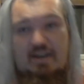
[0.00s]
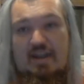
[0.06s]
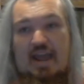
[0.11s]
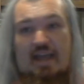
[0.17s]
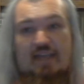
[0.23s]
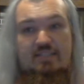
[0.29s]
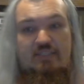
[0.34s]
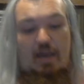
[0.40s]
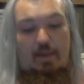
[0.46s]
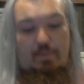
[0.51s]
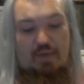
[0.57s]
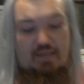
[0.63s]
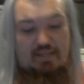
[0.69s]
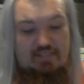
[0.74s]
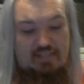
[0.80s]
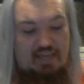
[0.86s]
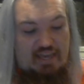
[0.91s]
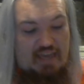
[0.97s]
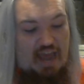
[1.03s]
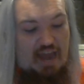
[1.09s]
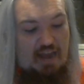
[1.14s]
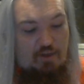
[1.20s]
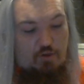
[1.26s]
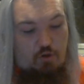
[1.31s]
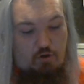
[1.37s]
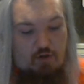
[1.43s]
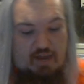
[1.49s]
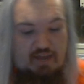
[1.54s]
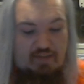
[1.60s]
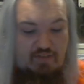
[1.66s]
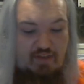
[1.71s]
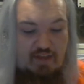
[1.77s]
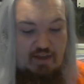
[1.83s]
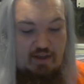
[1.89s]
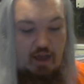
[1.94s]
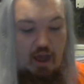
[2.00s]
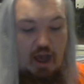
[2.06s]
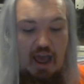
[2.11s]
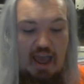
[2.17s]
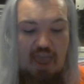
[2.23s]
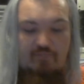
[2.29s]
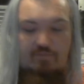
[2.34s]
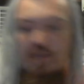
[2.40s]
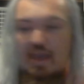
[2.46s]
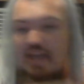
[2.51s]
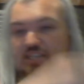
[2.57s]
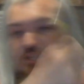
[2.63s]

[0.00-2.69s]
next up is the category that I have made